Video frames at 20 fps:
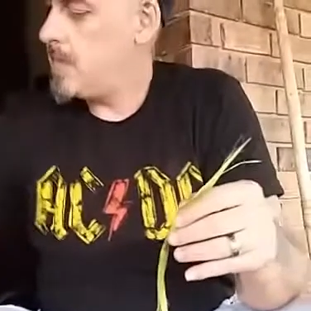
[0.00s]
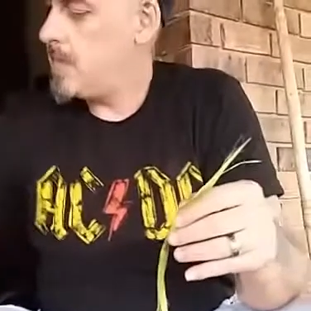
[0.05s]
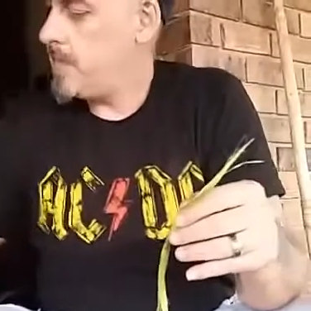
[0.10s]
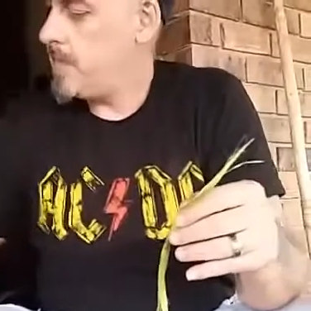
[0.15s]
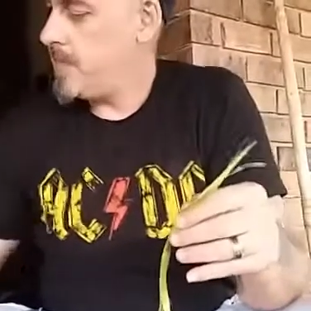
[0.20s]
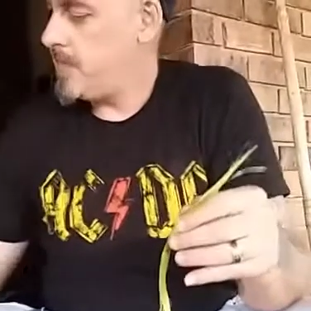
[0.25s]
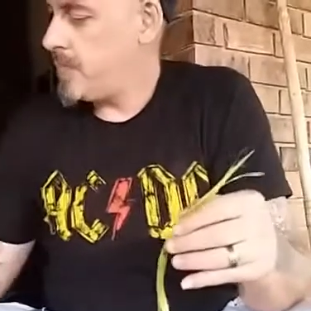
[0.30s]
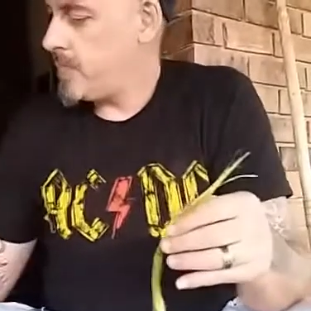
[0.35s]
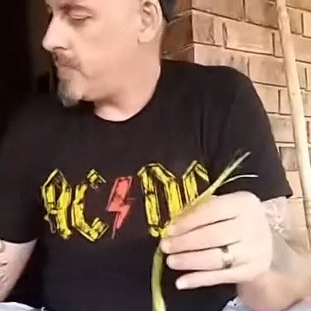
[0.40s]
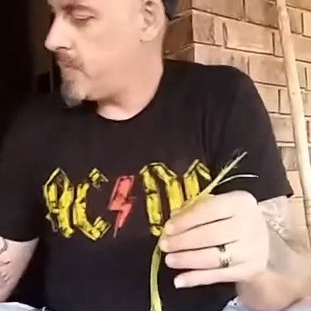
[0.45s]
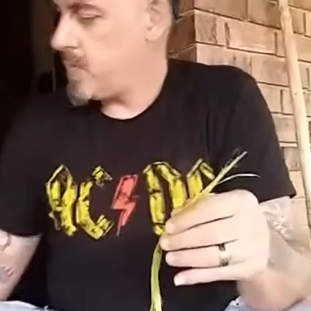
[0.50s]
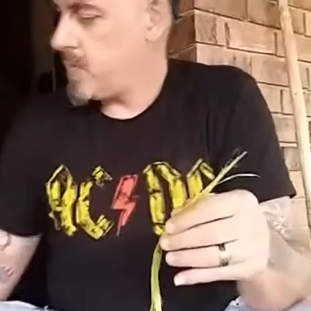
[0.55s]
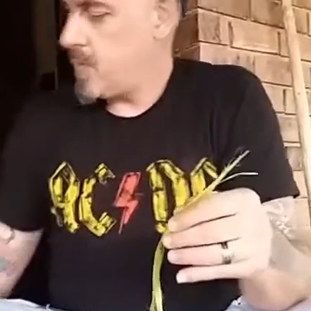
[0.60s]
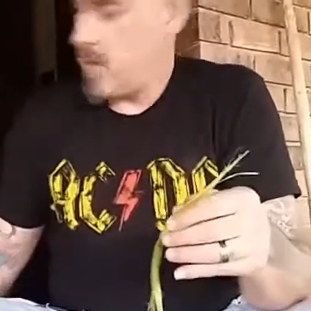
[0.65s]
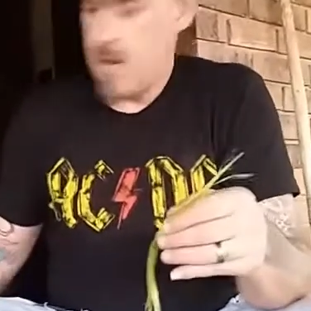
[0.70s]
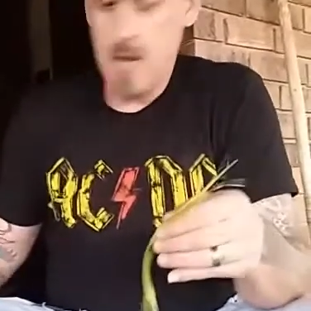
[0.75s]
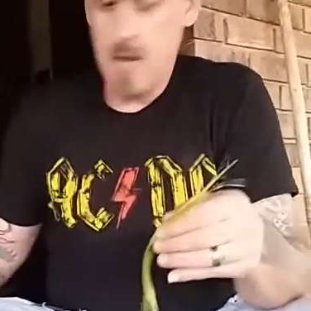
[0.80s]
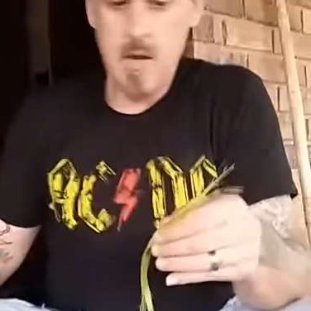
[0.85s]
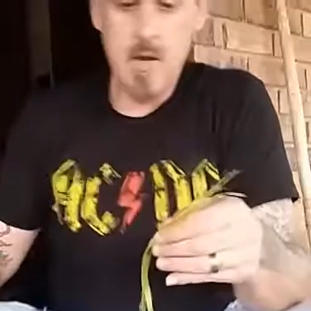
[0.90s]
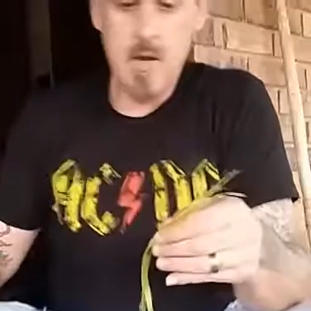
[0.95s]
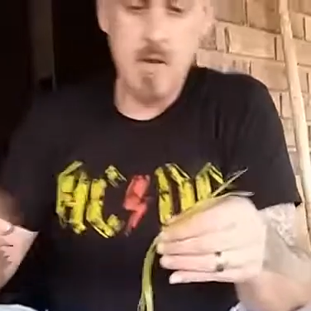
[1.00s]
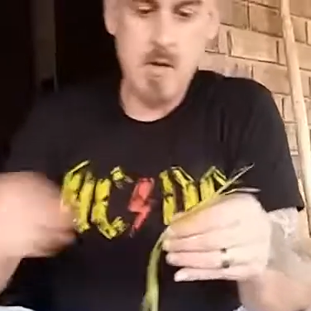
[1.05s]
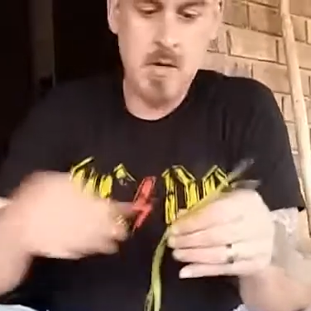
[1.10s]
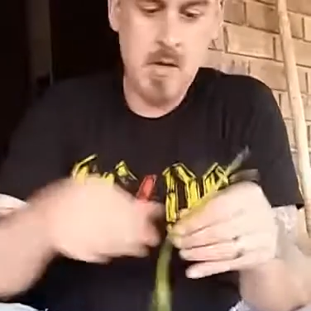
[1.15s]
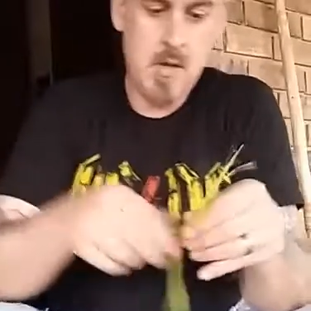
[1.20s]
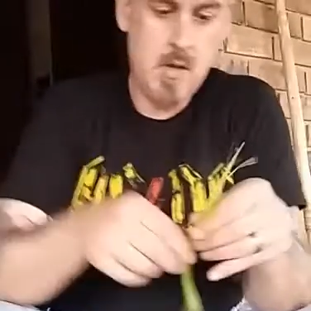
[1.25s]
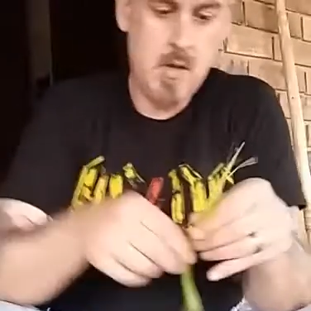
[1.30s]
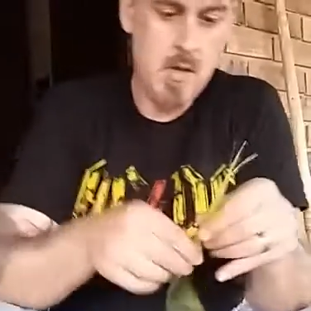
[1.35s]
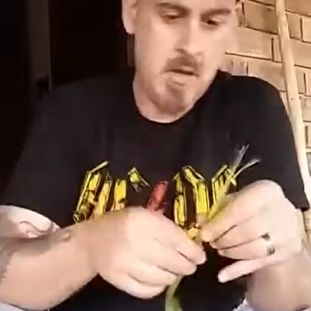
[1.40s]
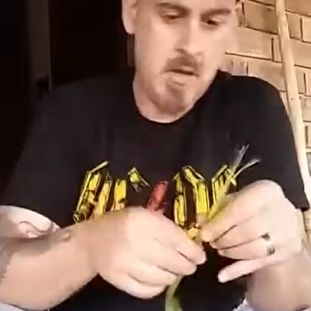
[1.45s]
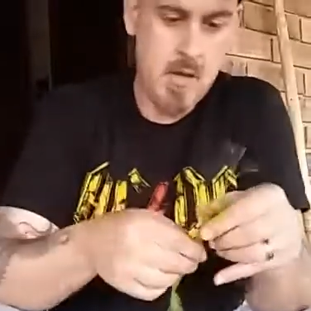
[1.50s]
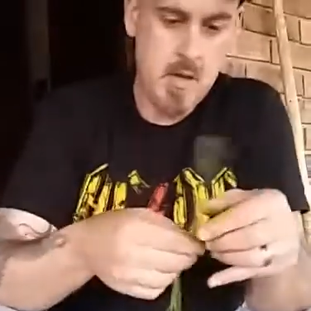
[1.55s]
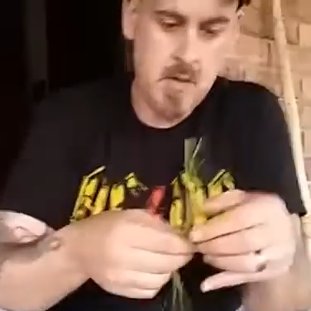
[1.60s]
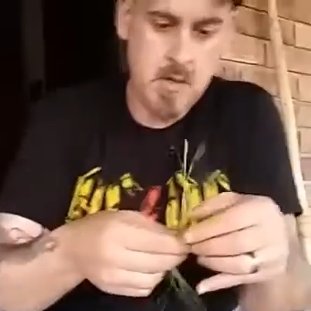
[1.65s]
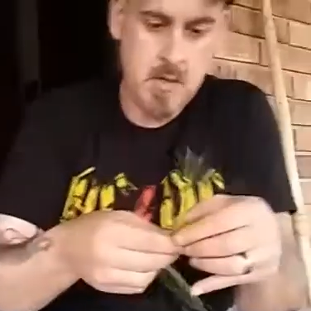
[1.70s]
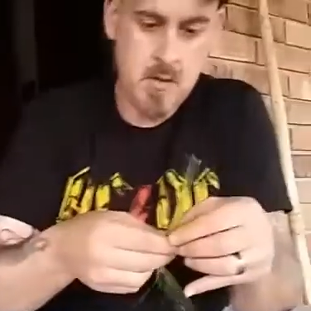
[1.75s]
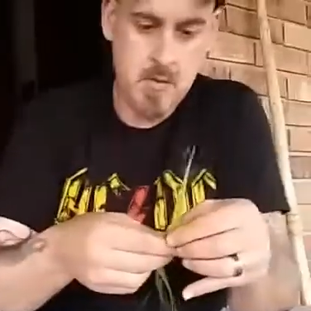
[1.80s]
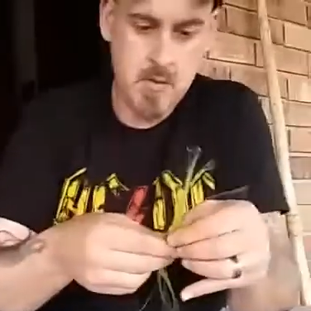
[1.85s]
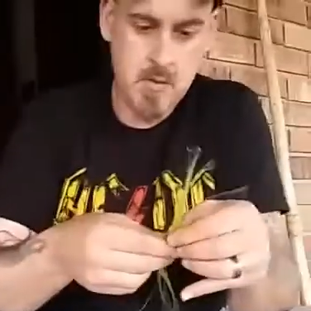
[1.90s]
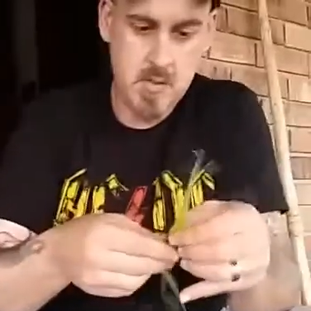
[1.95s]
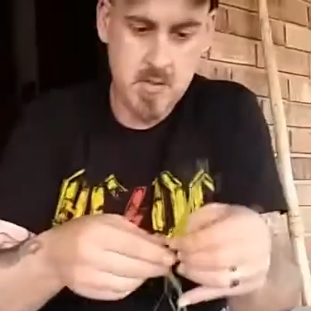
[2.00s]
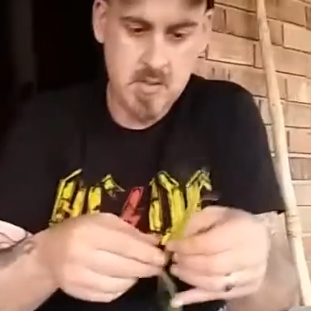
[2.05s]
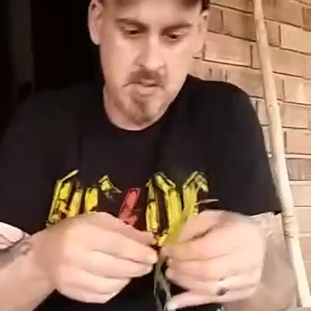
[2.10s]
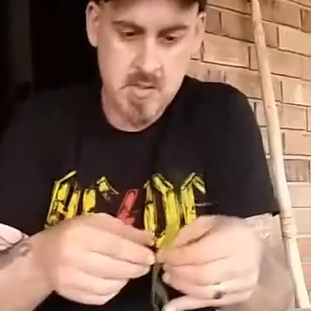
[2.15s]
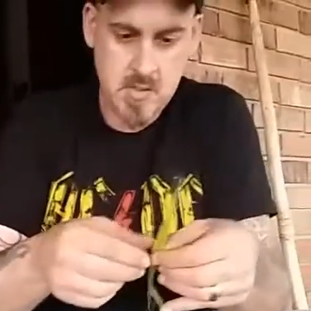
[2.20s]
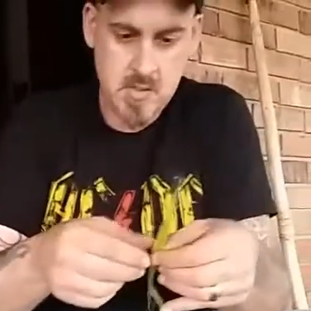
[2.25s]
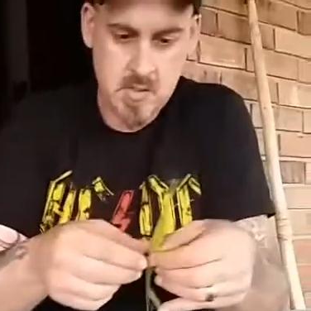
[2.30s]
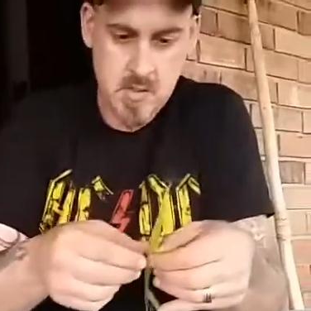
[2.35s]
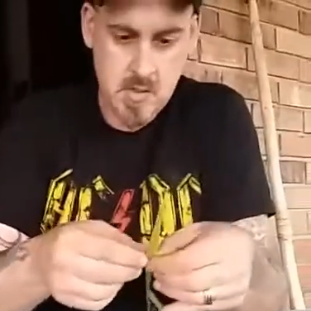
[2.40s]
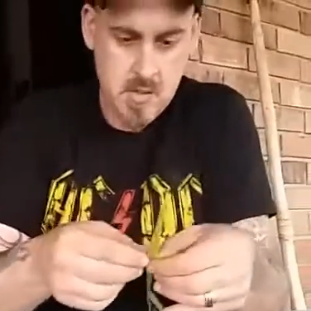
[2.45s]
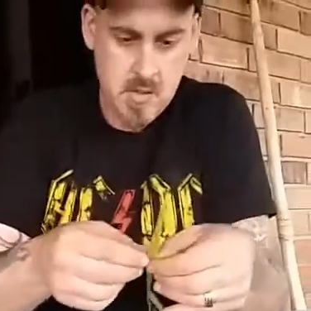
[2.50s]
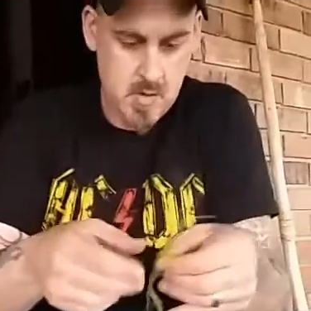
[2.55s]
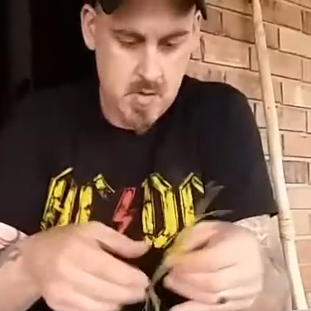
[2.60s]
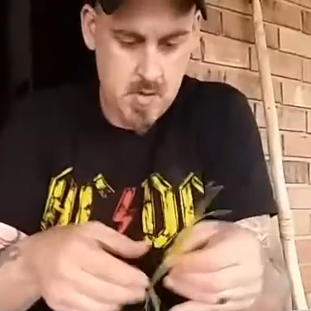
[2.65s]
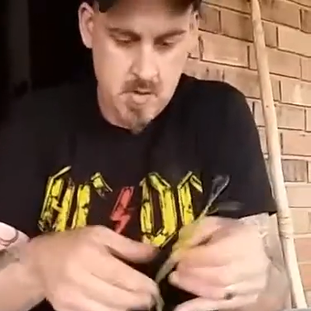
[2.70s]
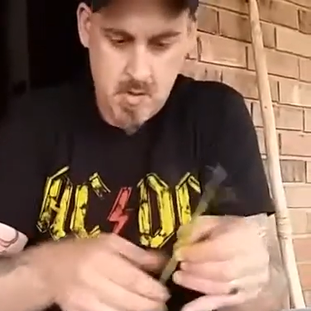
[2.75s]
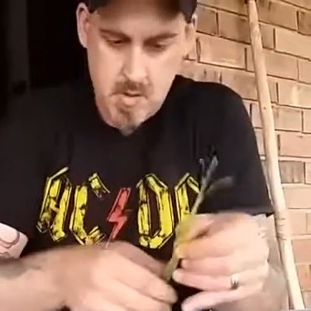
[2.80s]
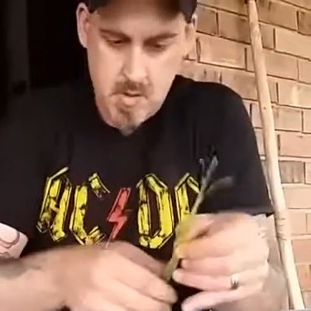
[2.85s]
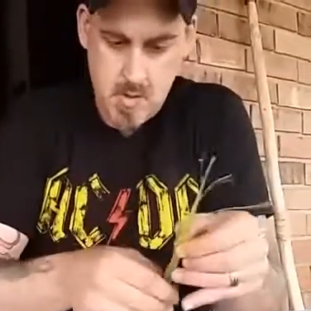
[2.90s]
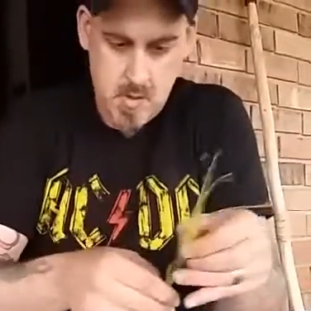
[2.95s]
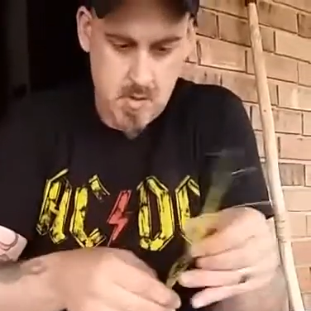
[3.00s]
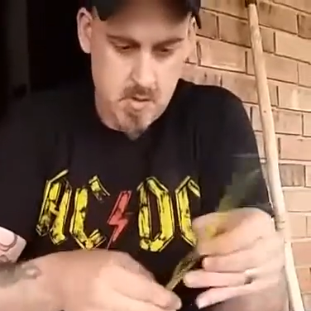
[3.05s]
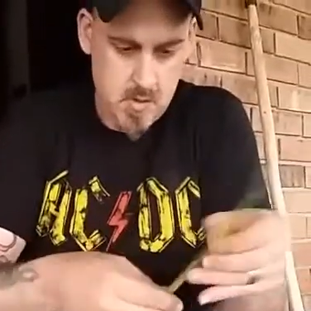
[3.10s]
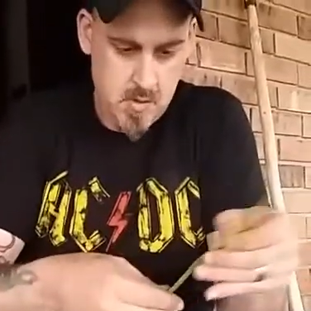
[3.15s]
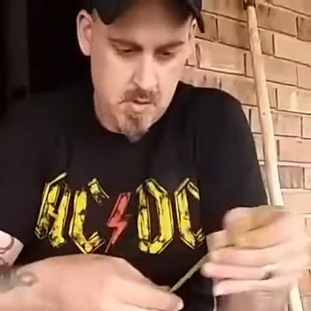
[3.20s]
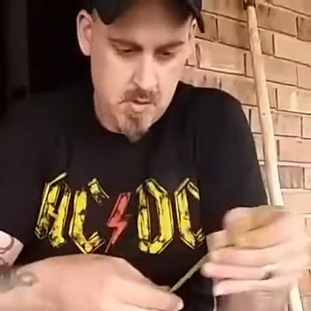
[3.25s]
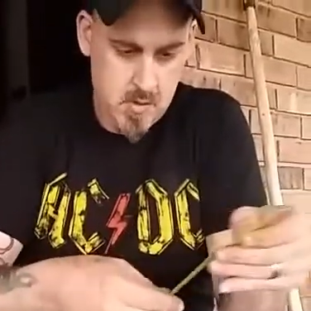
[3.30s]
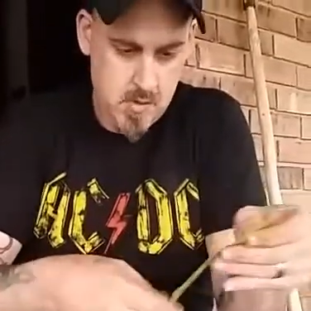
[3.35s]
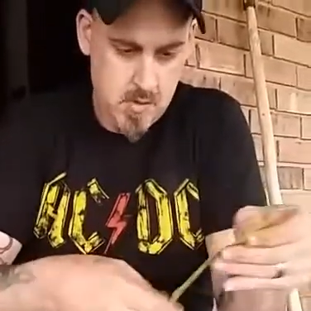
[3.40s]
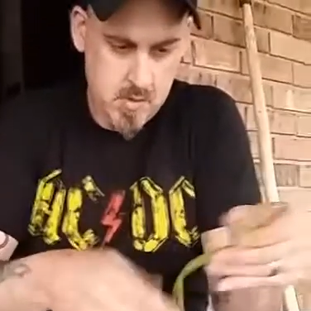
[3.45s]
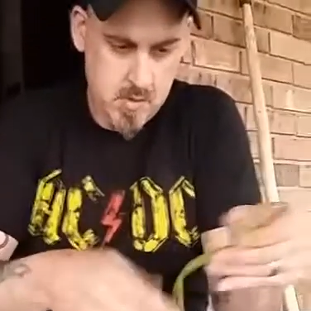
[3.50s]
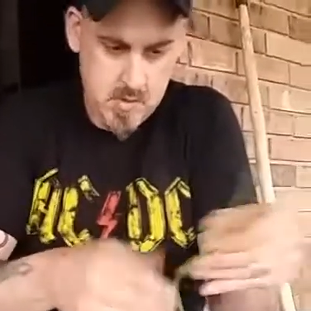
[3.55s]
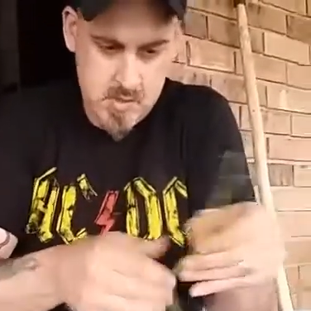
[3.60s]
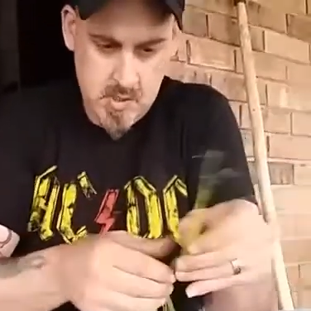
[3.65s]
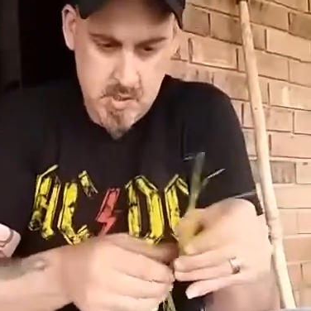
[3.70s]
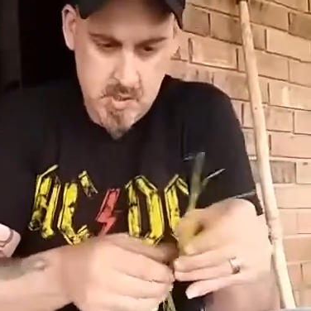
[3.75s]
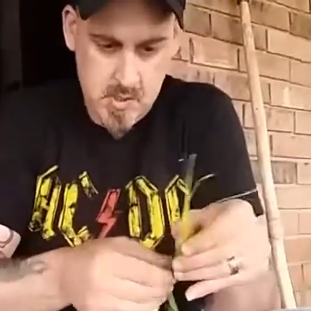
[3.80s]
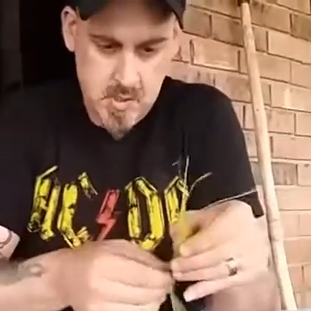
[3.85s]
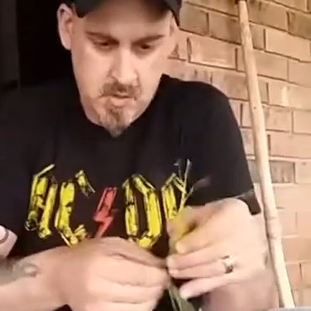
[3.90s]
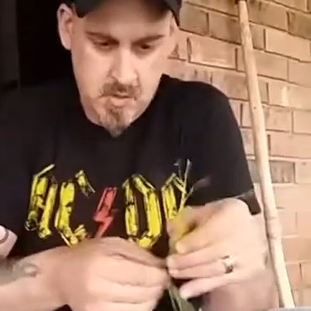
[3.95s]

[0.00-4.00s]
and you just continue to